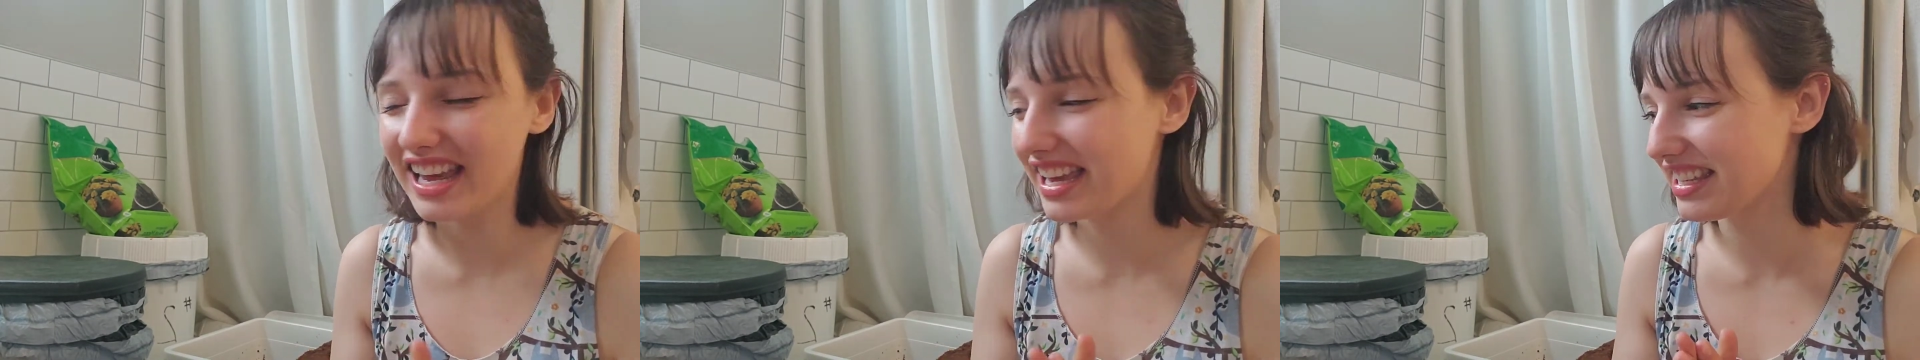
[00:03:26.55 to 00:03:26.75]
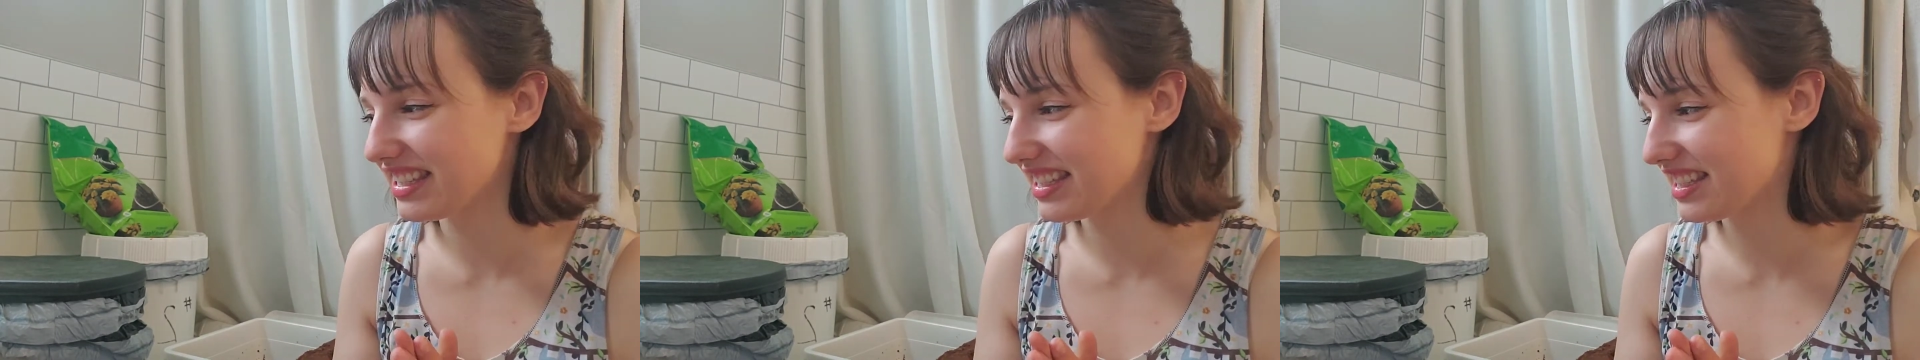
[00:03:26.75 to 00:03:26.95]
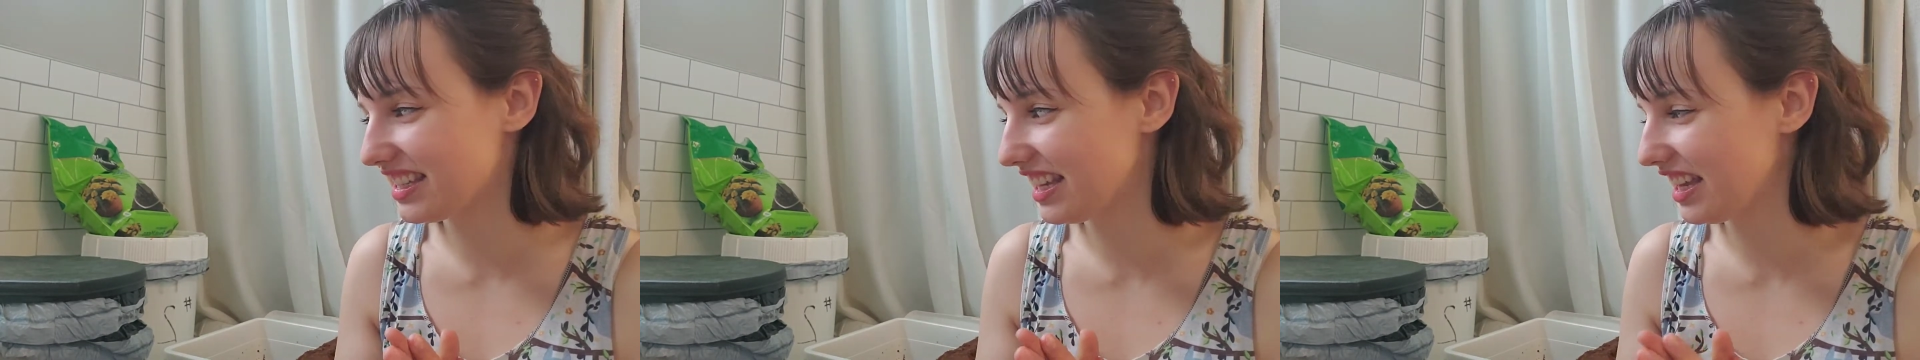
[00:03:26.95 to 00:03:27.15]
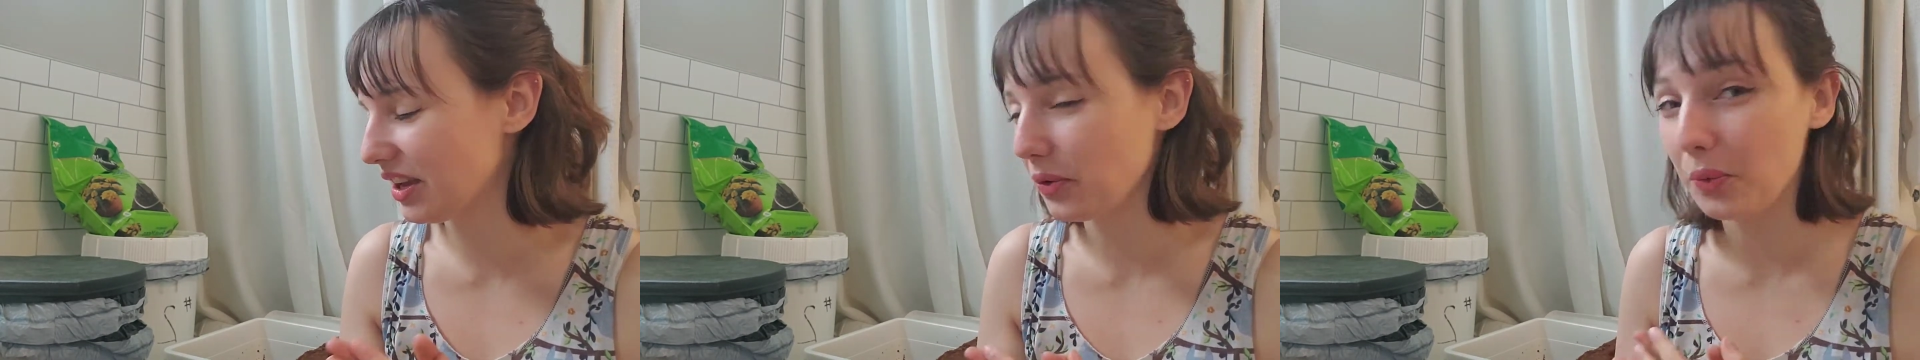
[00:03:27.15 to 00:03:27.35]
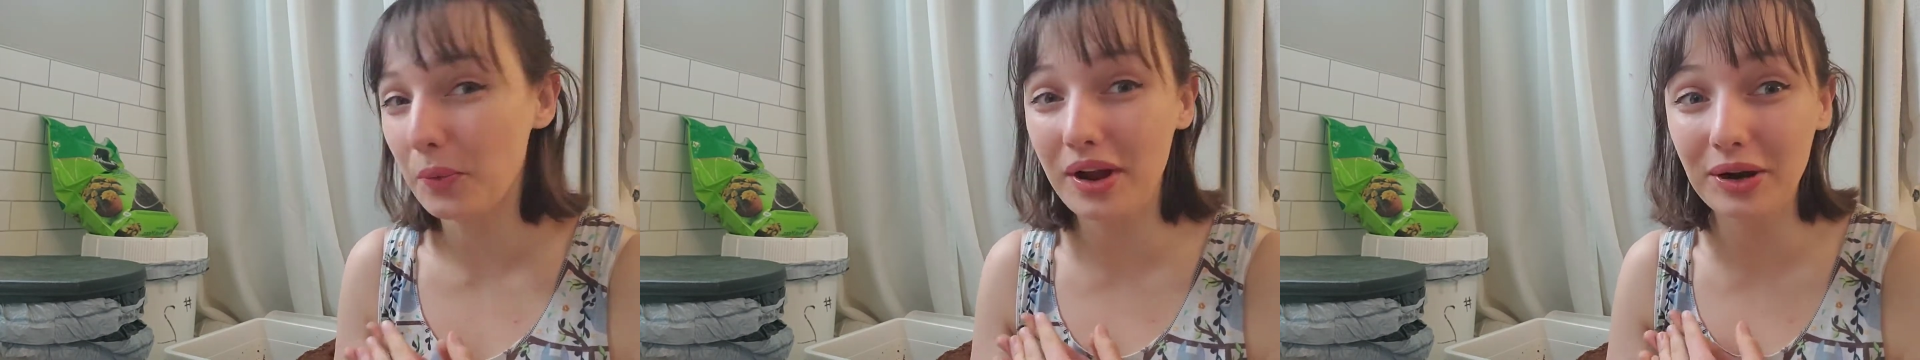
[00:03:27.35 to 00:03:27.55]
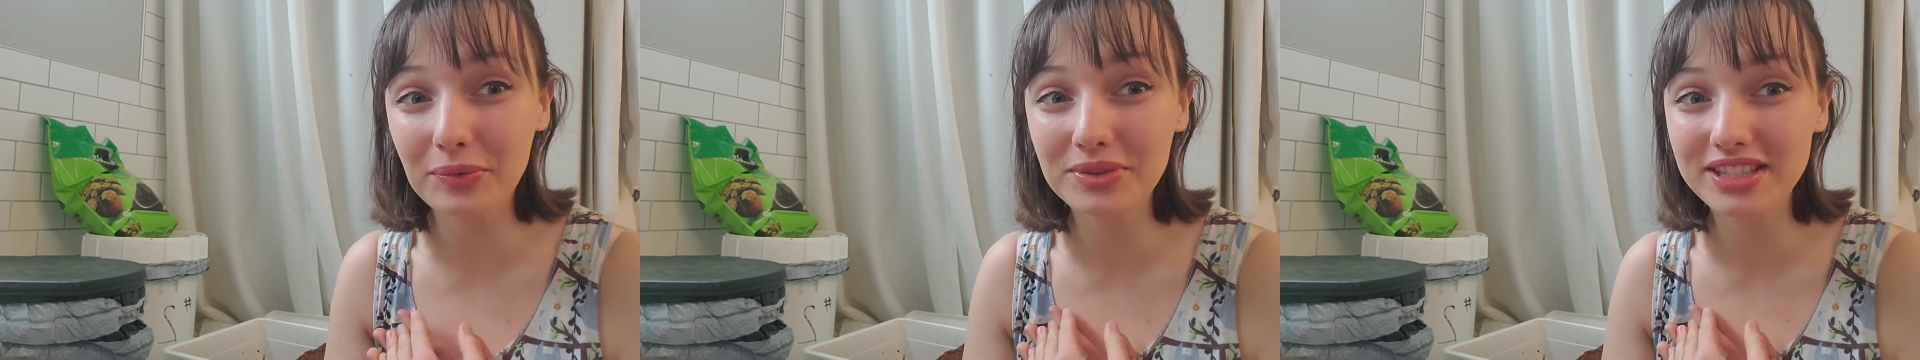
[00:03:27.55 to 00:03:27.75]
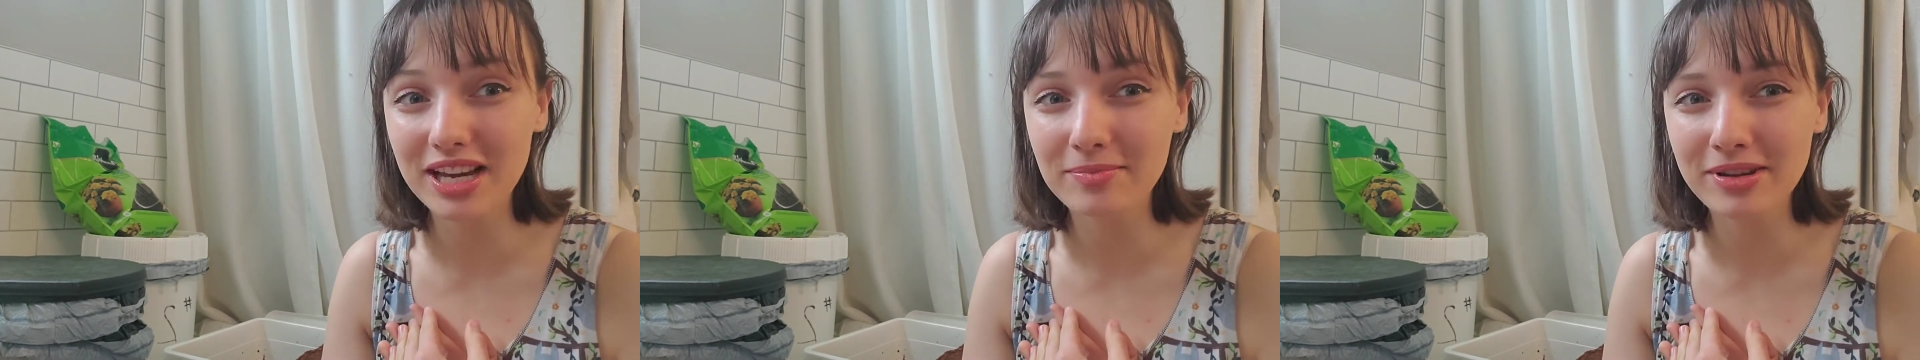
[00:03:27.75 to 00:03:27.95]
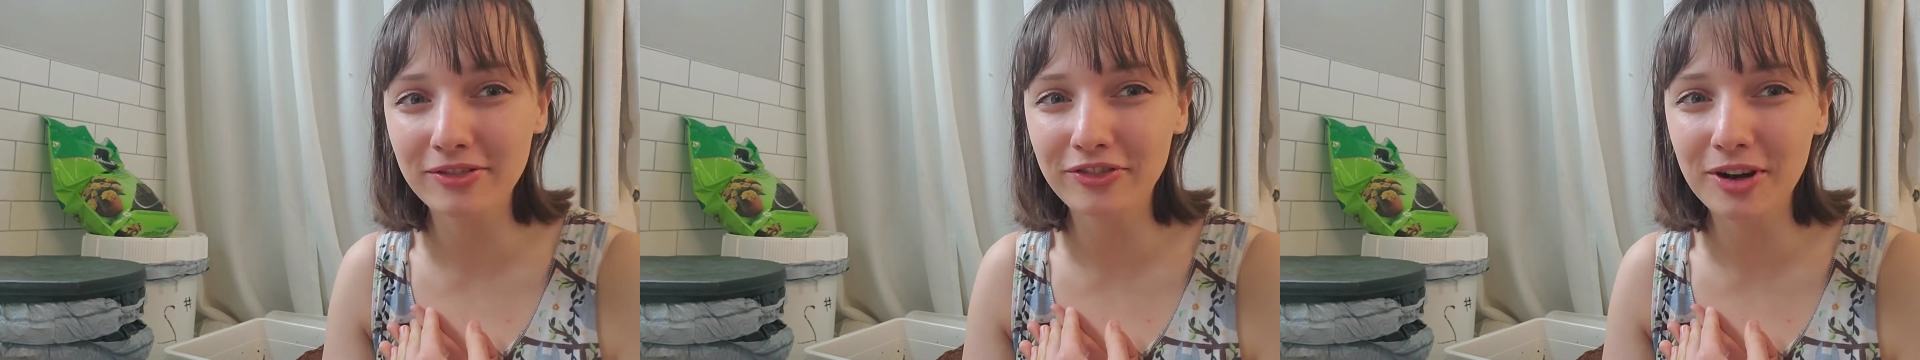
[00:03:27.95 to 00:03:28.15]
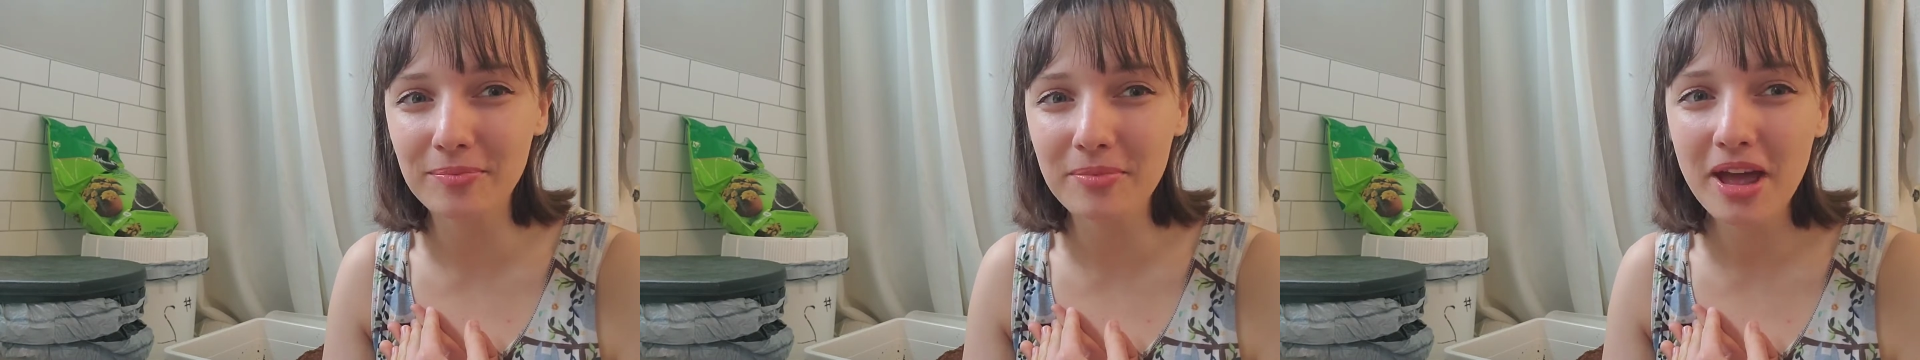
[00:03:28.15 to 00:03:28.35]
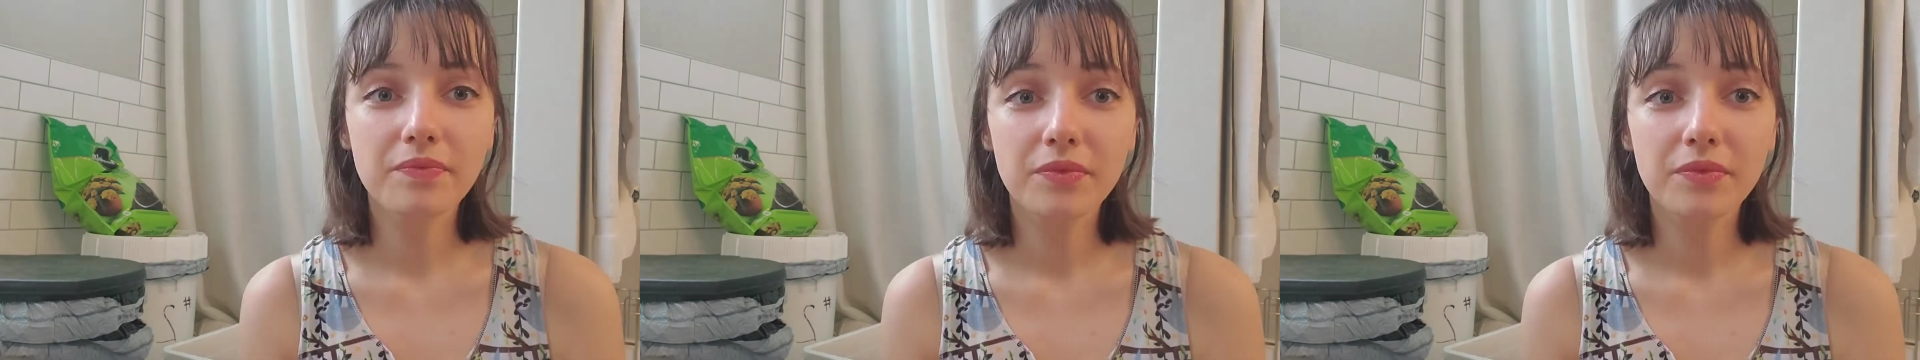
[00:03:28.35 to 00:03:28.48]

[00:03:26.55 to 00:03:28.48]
and seeing where it was coming from.